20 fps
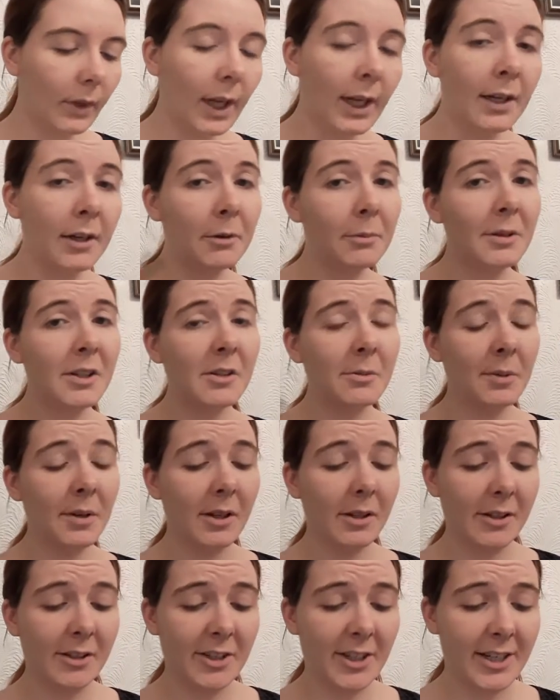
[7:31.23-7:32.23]
And I will
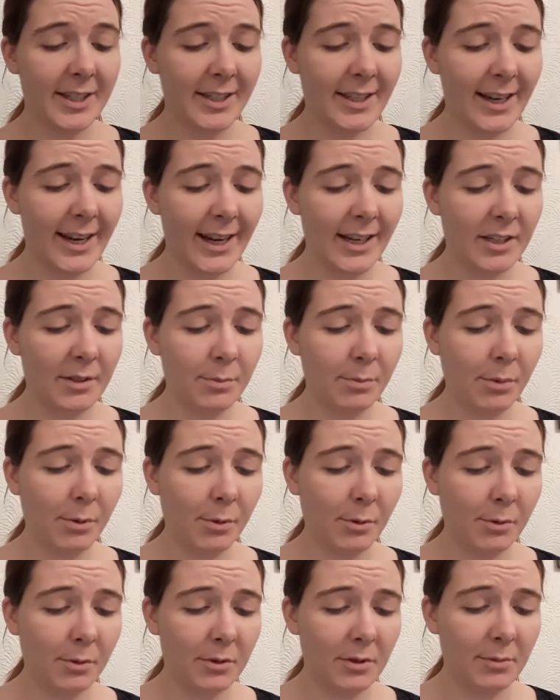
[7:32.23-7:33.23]
apologise, I had to
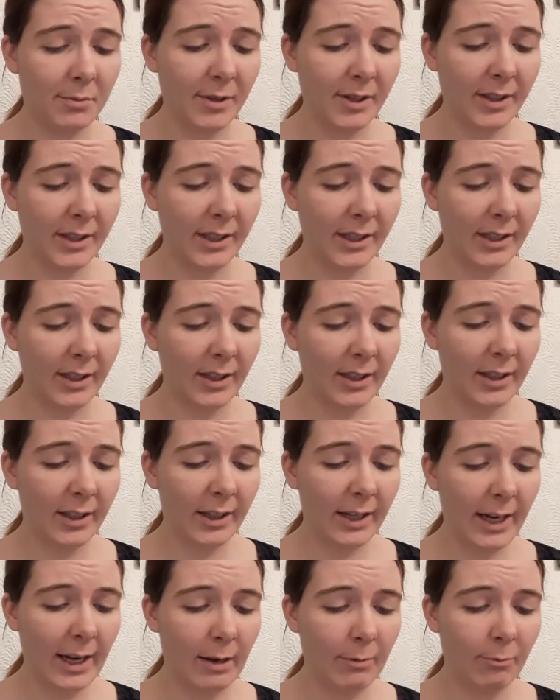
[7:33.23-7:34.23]
pause my
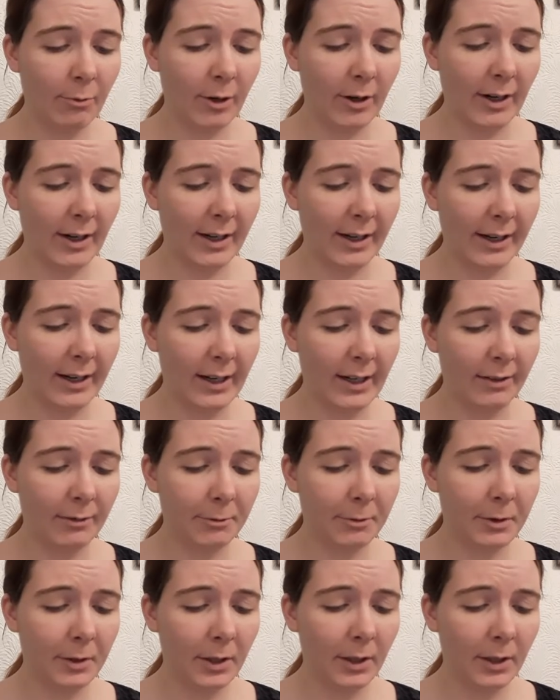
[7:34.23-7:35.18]
camera. I have